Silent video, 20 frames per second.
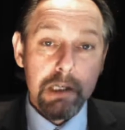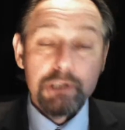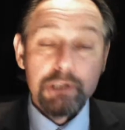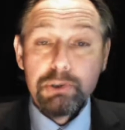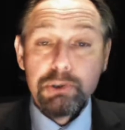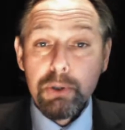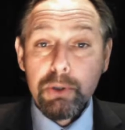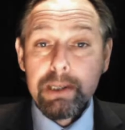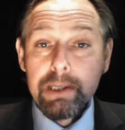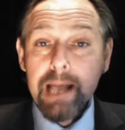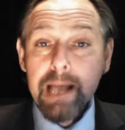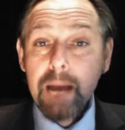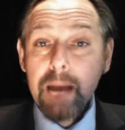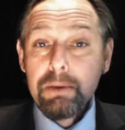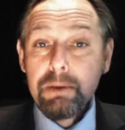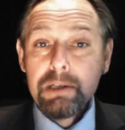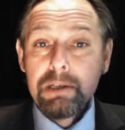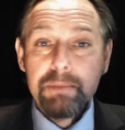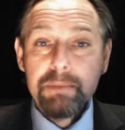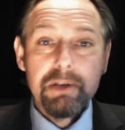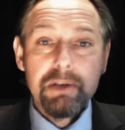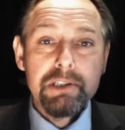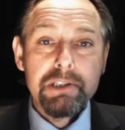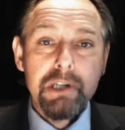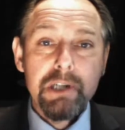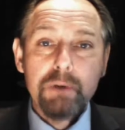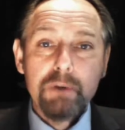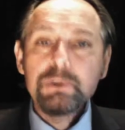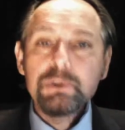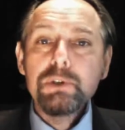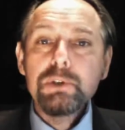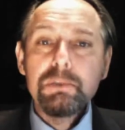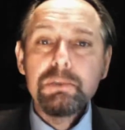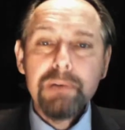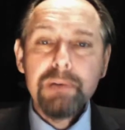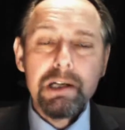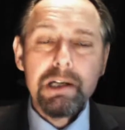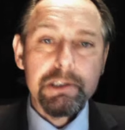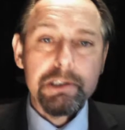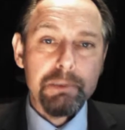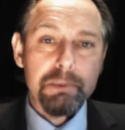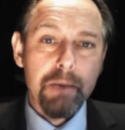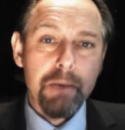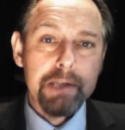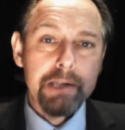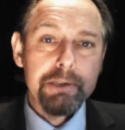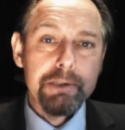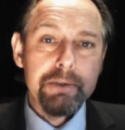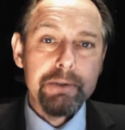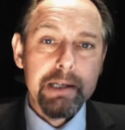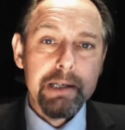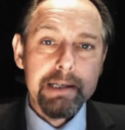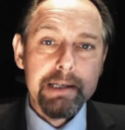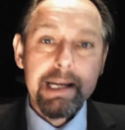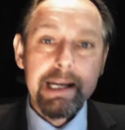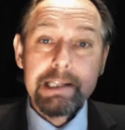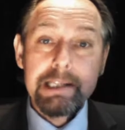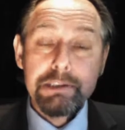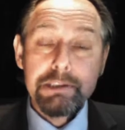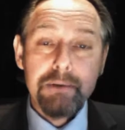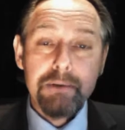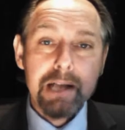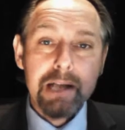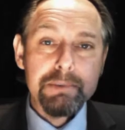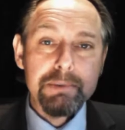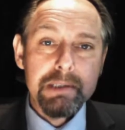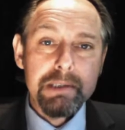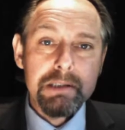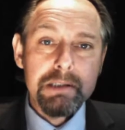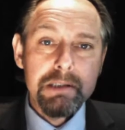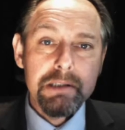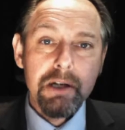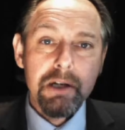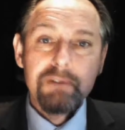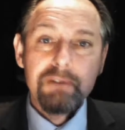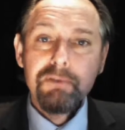Join our community on Google Plus, where you can interact with us,